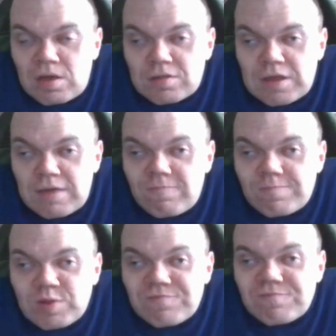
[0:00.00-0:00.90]

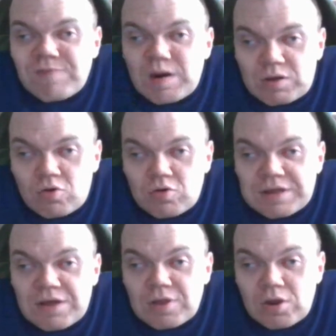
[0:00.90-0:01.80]
just very good.
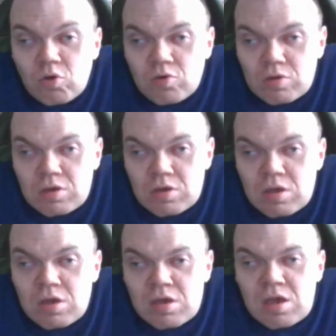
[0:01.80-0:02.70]
Sounds a little
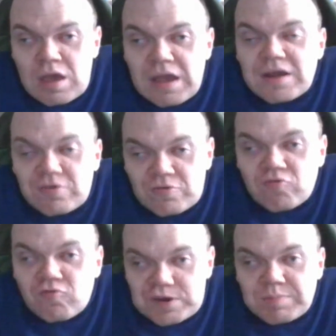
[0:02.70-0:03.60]

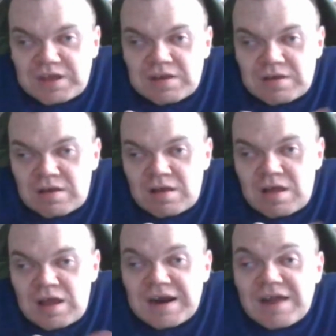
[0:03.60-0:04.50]
creepy
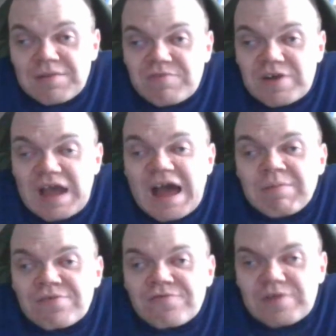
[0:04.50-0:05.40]
and very
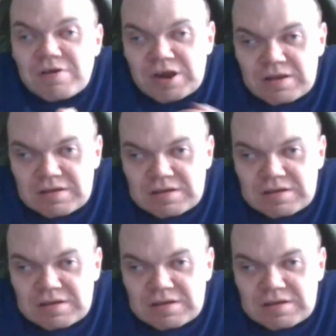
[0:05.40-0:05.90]
atmospheric.